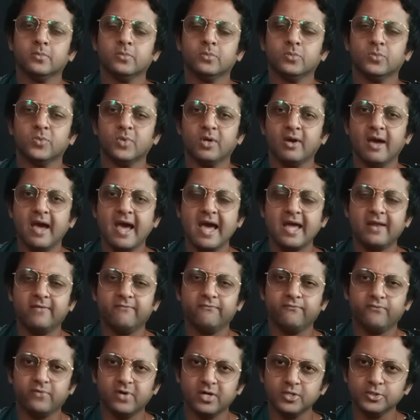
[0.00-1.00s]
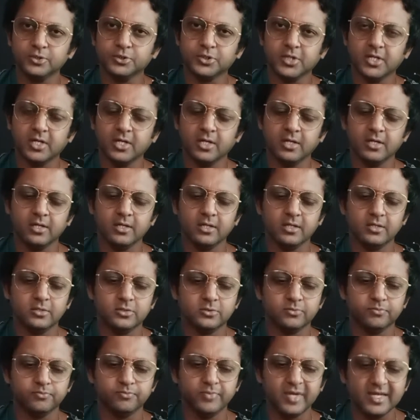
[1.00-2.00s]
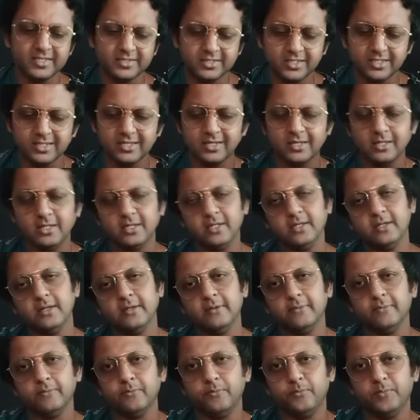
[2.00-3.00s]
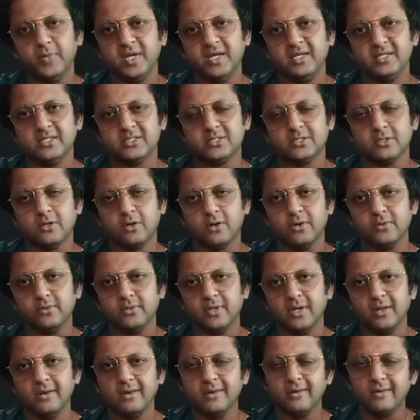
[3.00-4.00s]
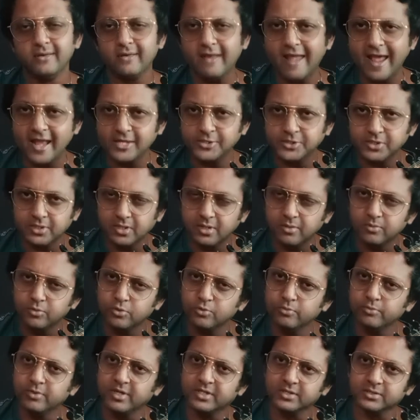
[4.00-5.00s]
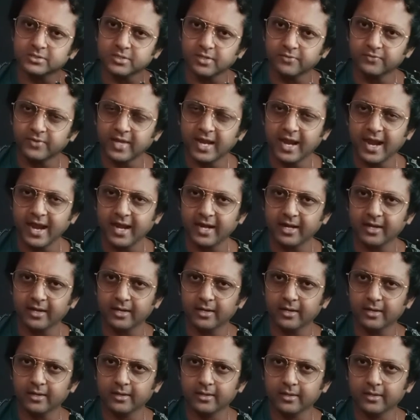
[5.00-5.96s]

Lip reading: The hand functioning is basically based on the natural movements of the hand,